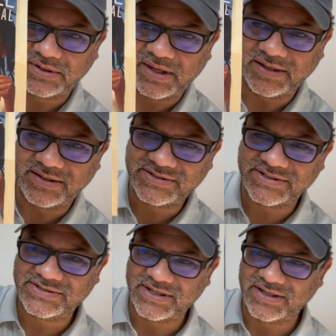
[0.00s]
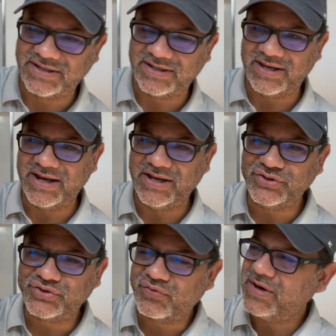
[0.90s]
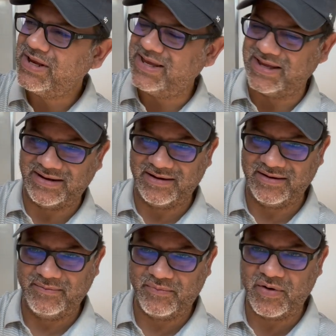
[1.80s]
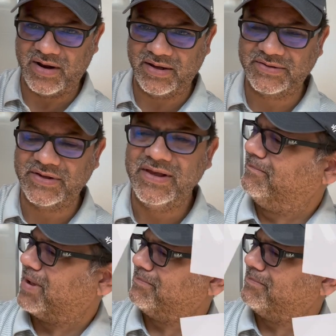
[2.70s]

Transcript: And this is an intriguing product. My